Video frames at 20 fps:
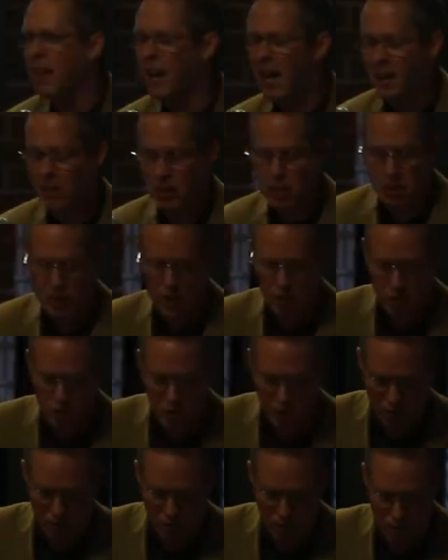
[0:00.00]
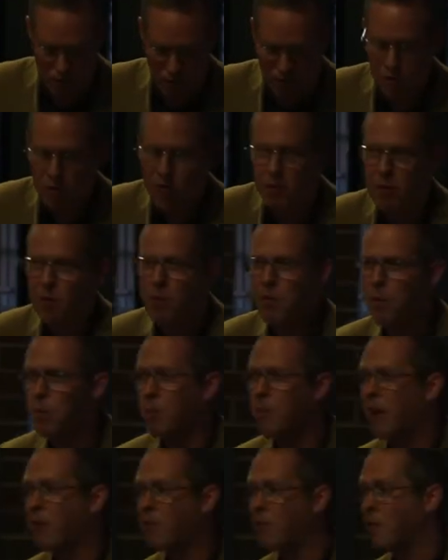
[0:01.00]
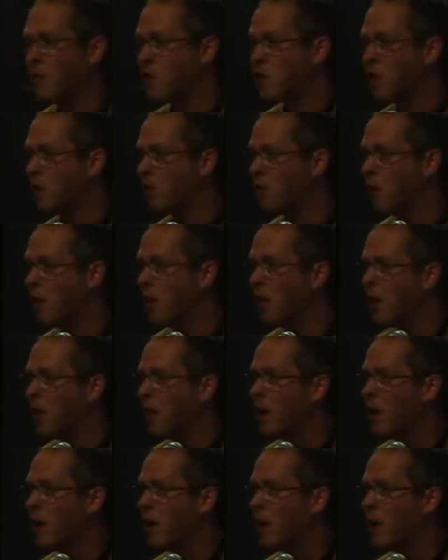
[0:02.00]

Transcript: again the children, the, the, the perspective of children.